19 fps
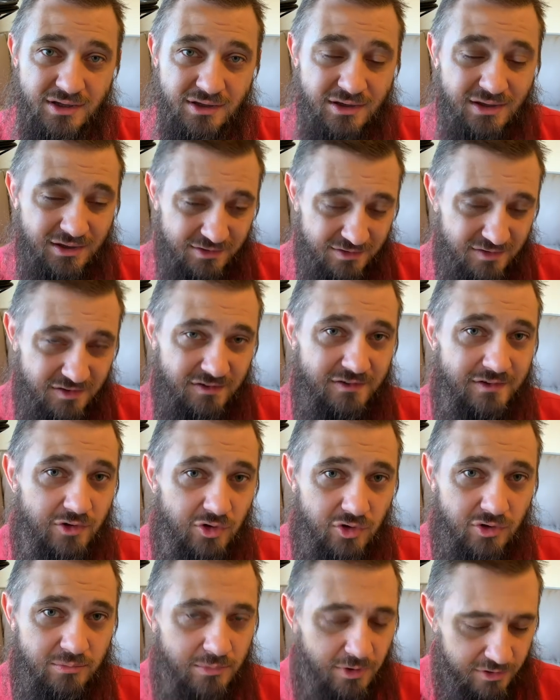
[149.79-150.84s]
in
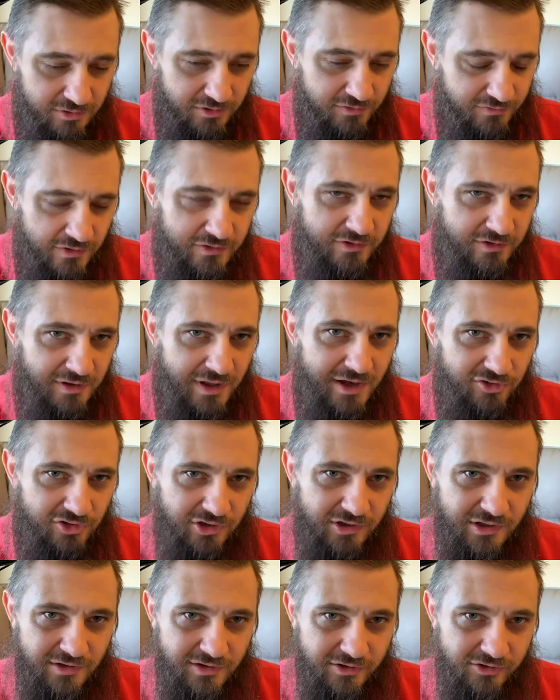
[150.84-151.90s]
serum under physiologic
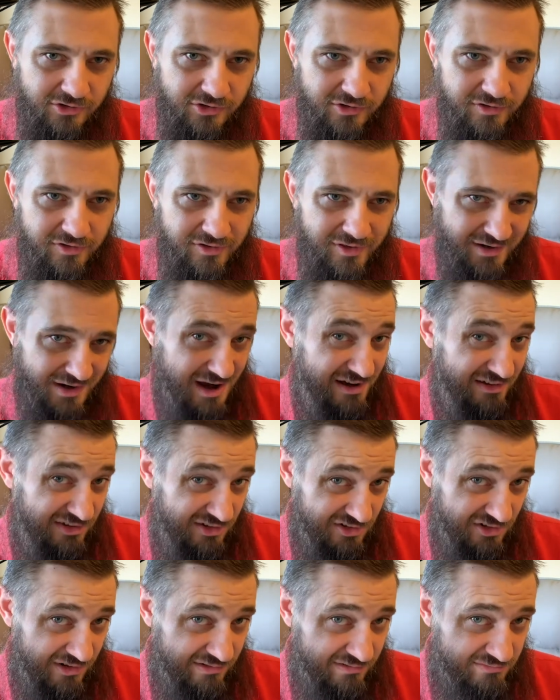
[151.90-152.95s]
conditions than
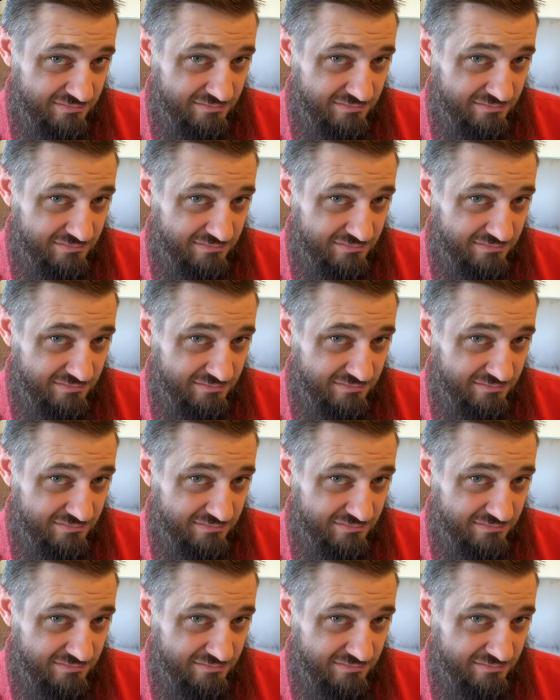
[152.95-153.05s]
oxygen.